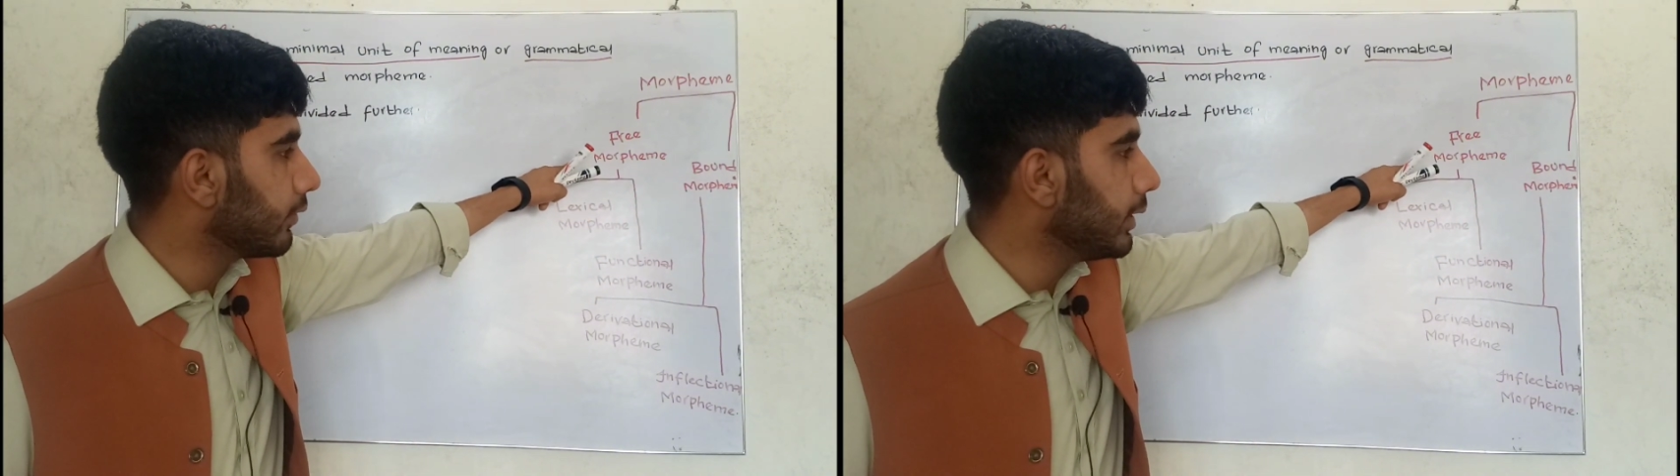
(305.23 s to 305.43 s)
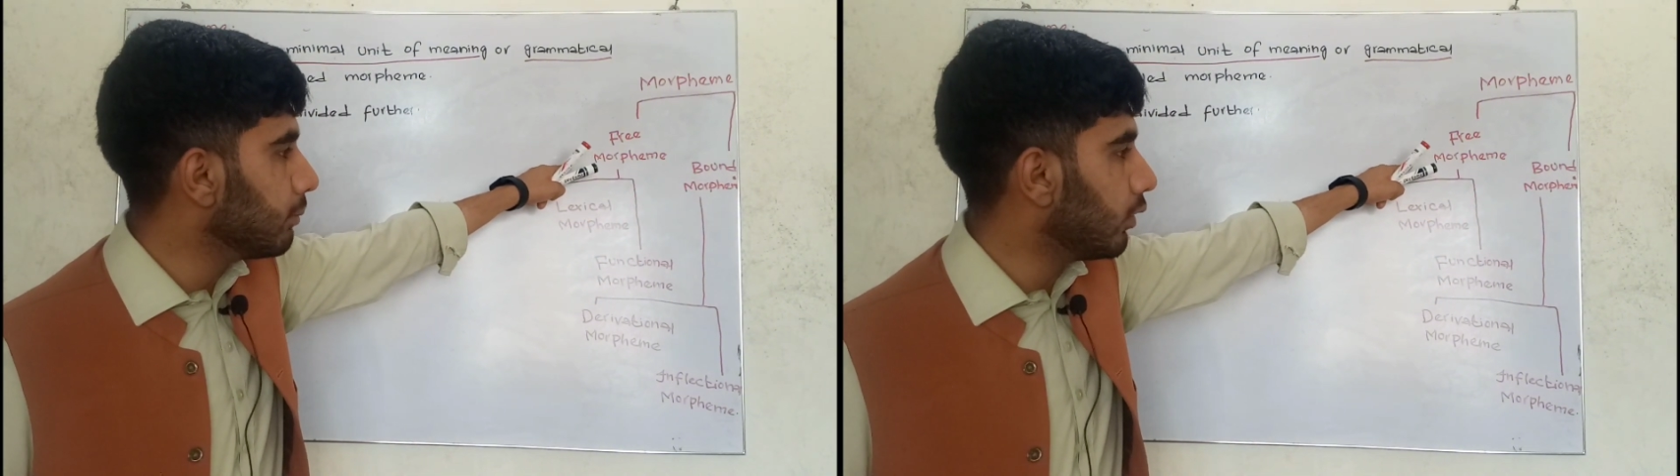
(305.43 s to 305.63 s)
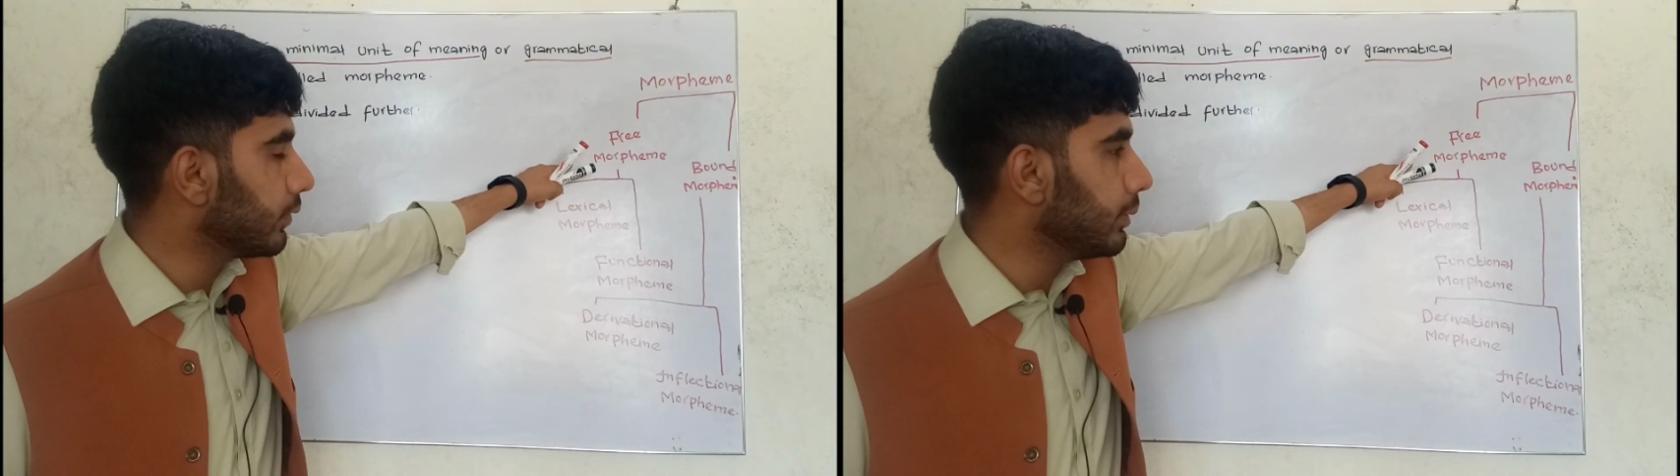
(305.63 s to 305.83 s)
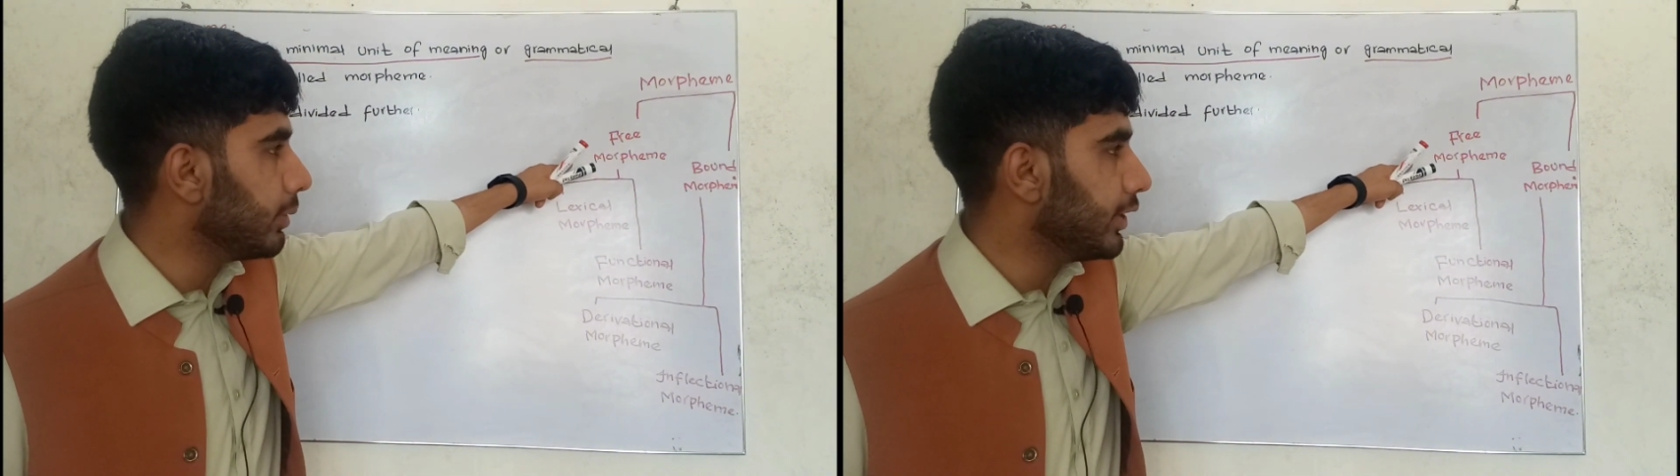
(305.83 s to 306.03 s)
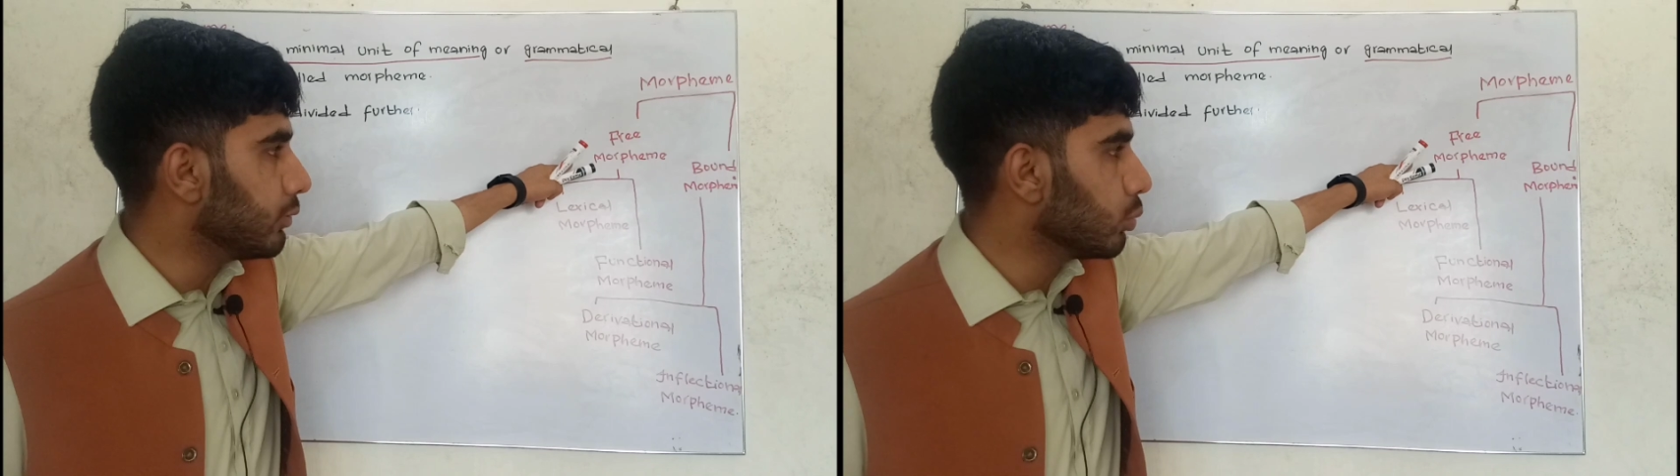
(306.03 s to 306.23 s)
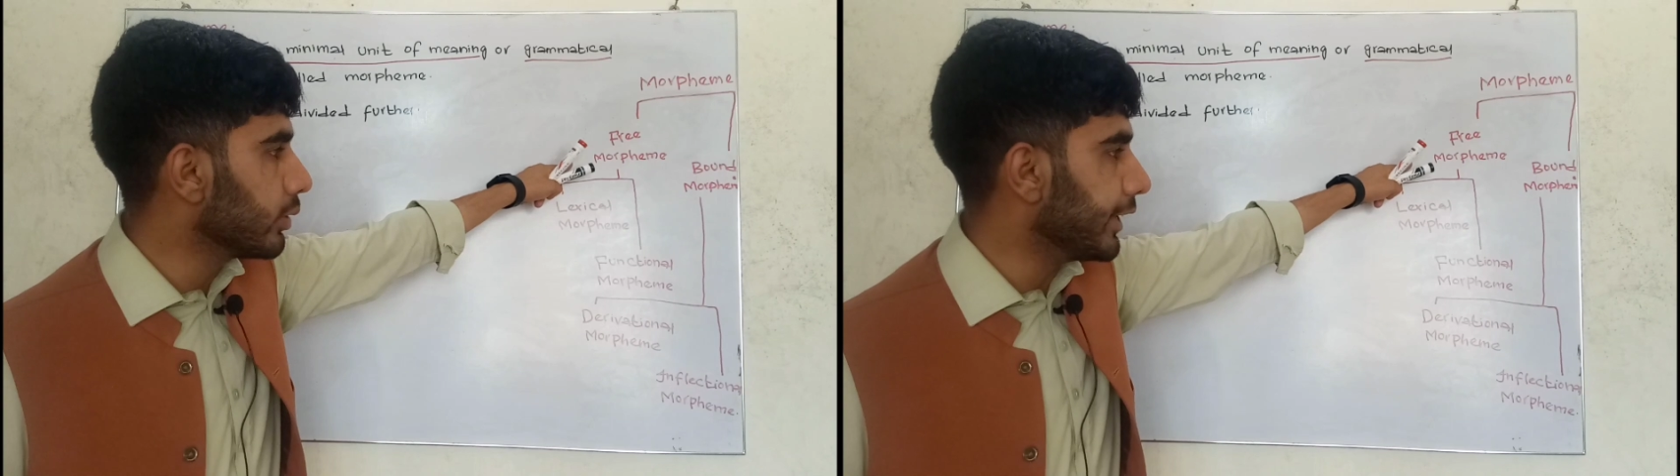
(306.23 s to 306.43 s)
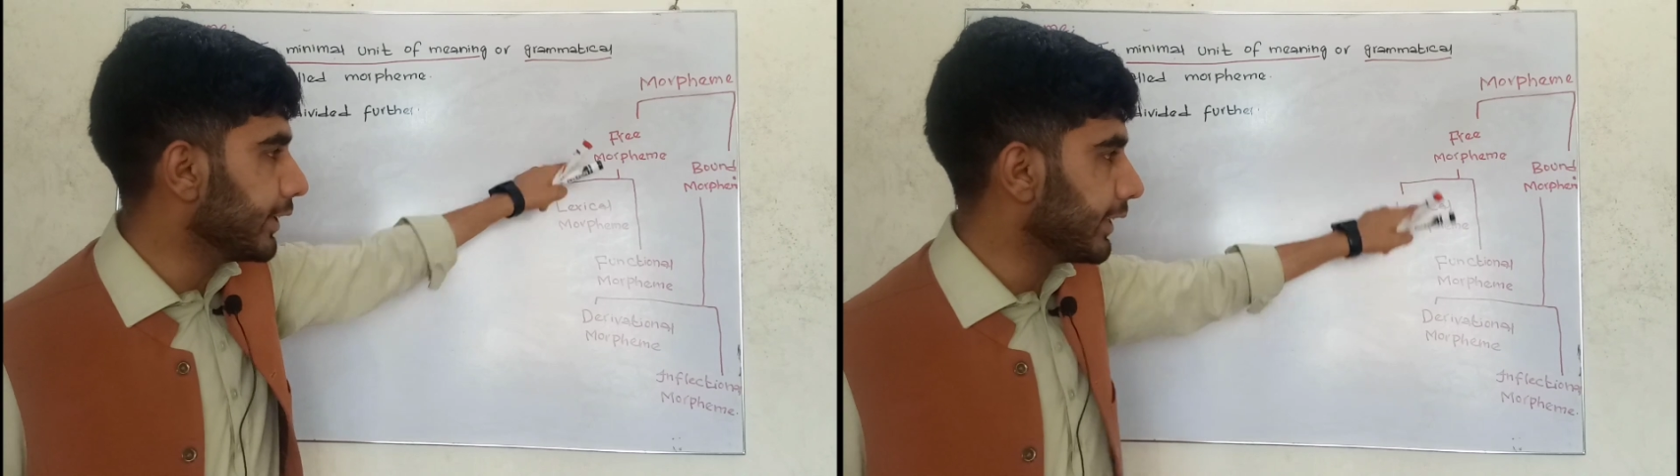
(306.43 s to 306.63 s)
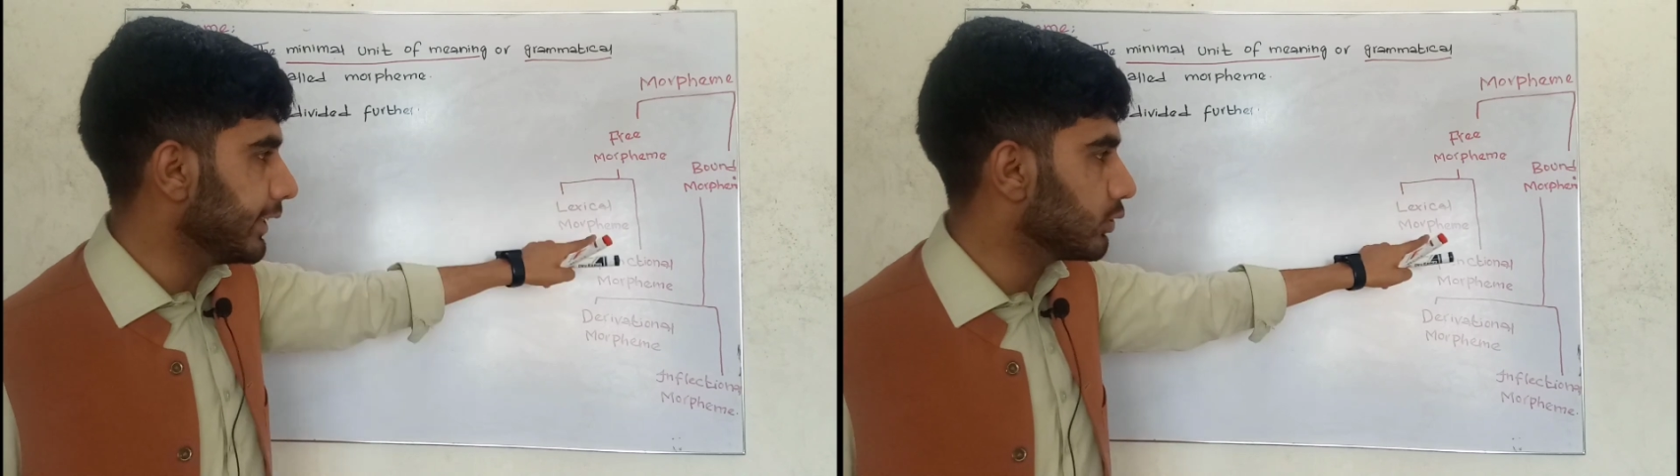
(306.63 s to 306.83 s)
free morpheme in two
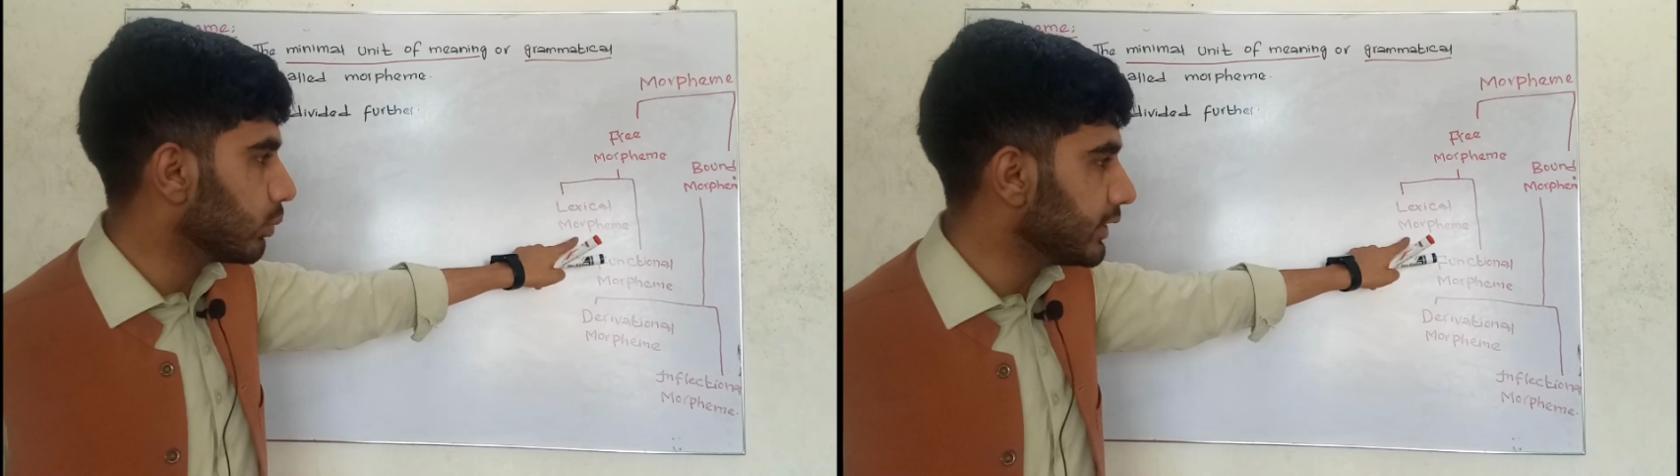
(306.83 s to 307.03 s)
categories.